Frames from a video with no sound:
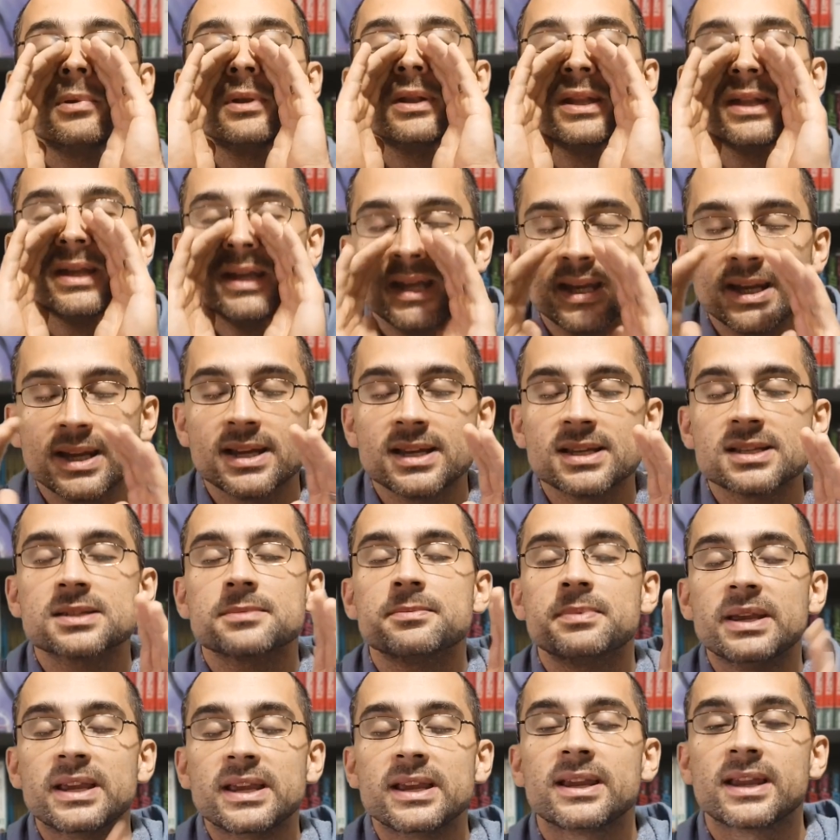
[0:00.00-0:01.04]
Please
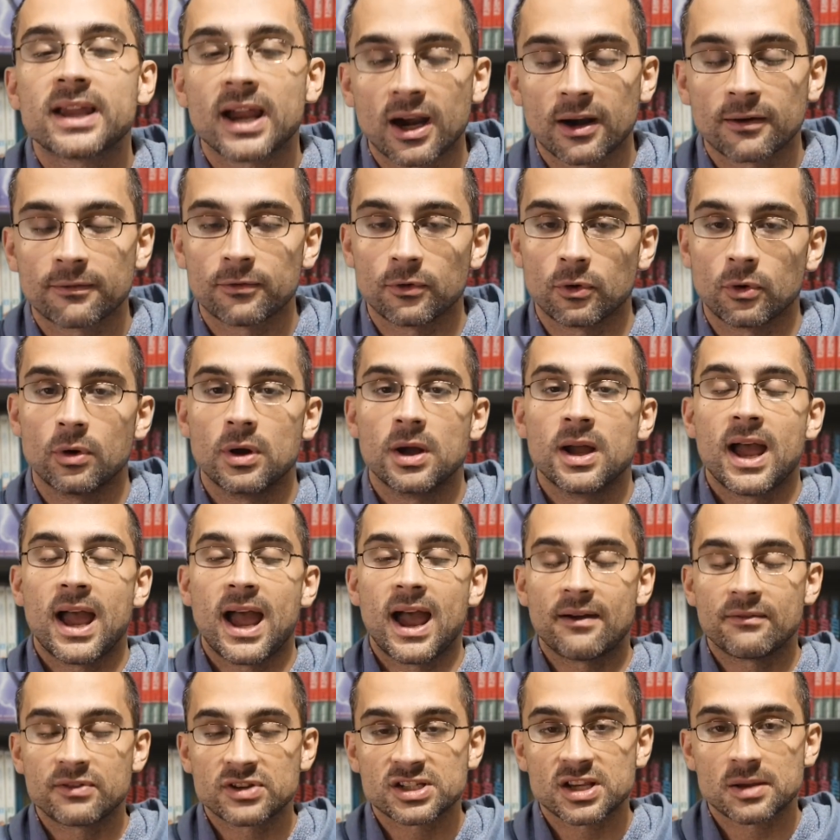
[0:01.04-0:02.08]
be careful.
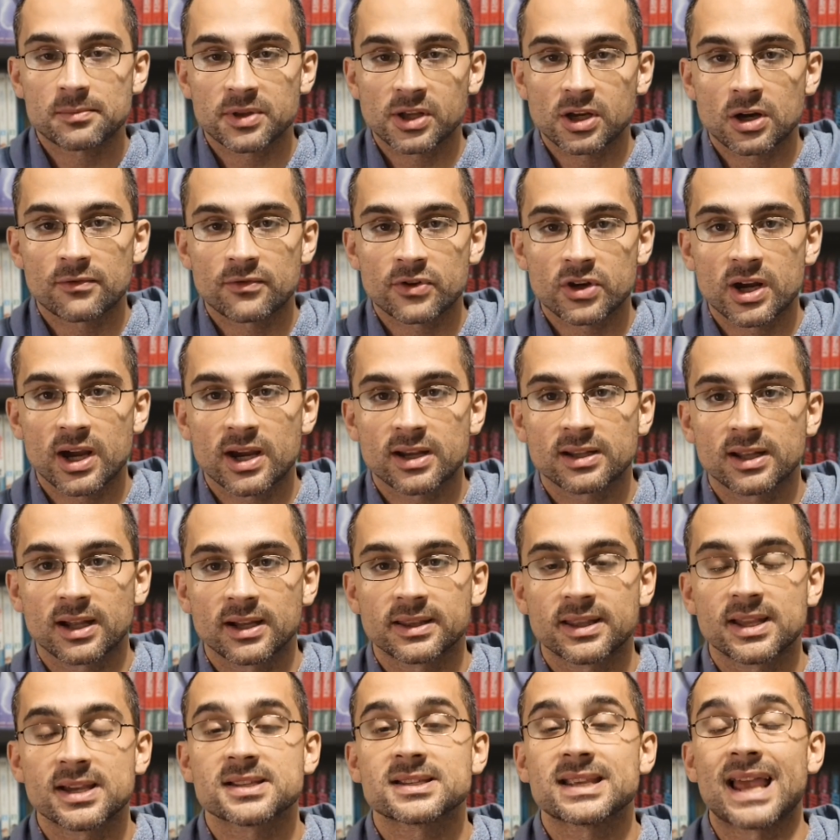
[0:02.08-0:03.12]
Having something over your head
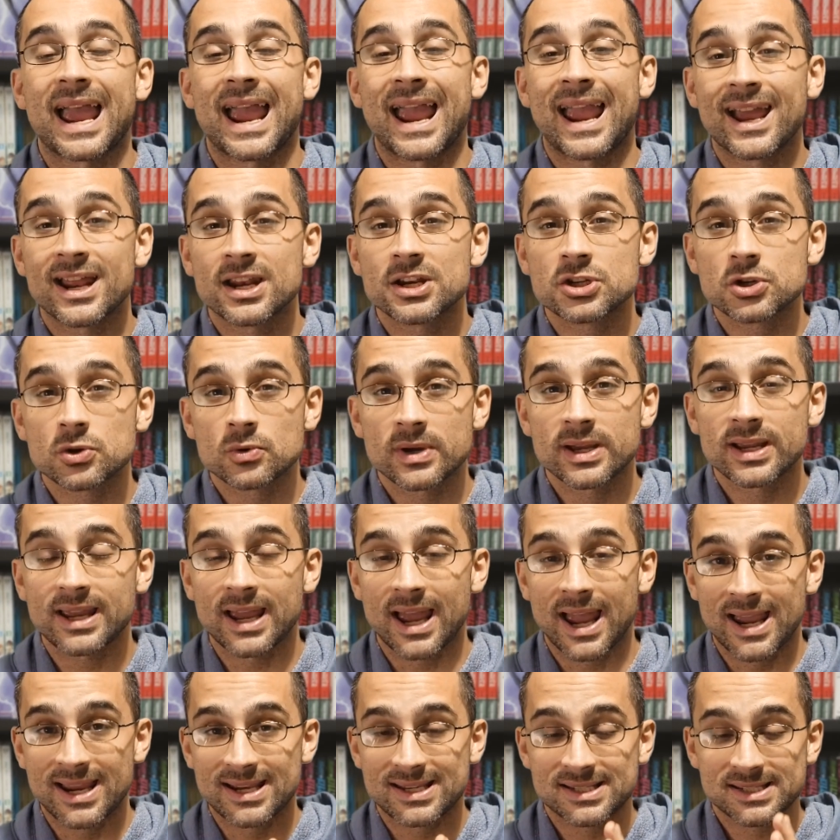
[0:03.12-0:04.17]
like this and doing
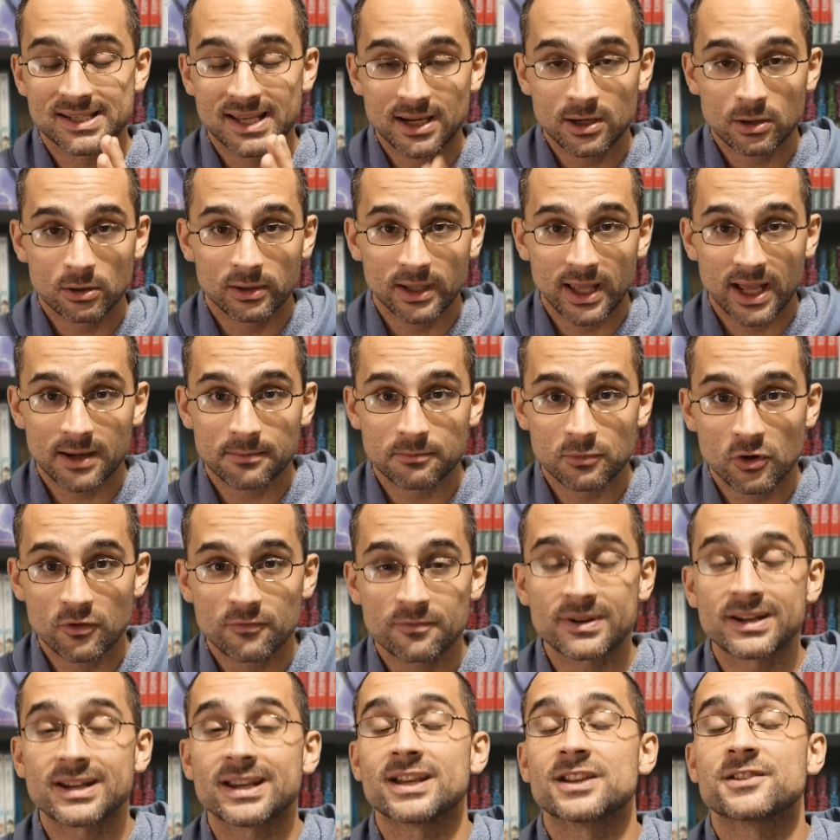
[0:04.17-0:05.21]
a single leg
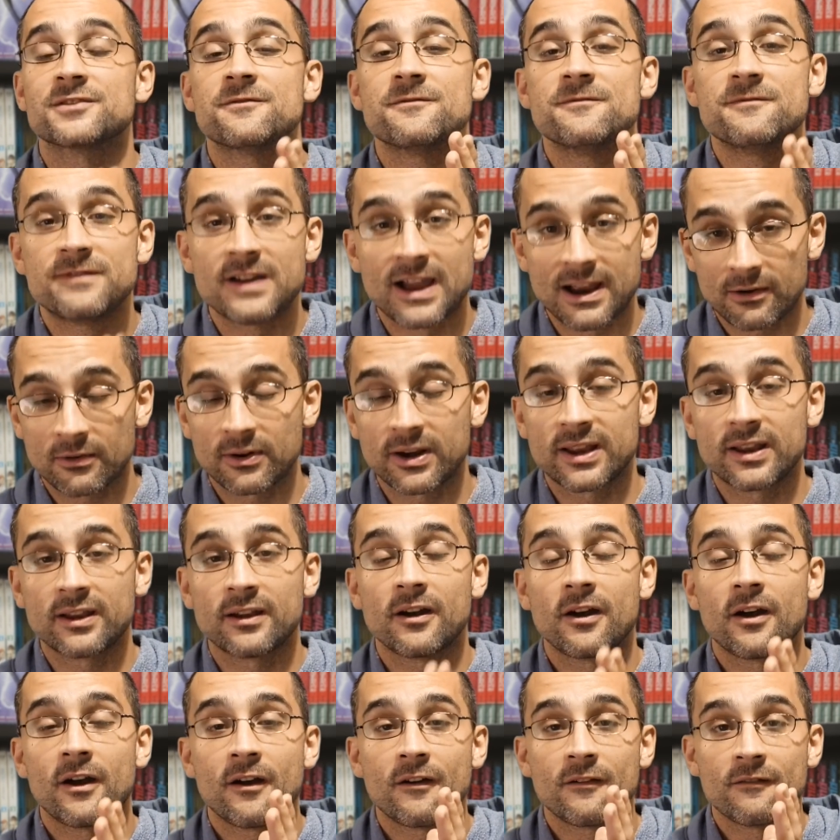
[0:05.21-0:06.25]
movement is very,
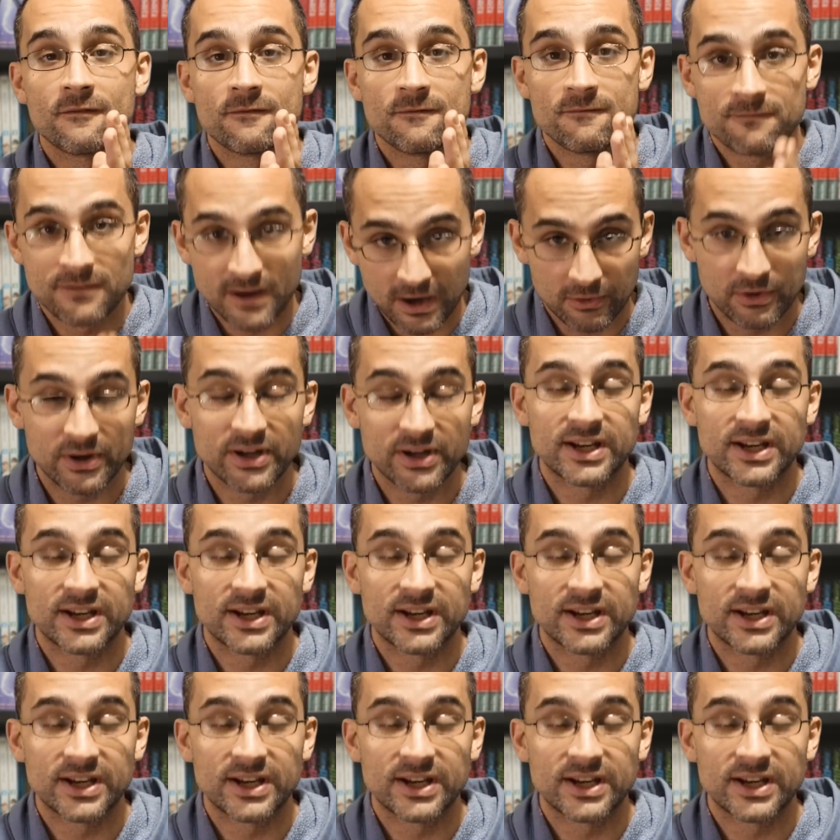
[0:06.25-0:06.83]
very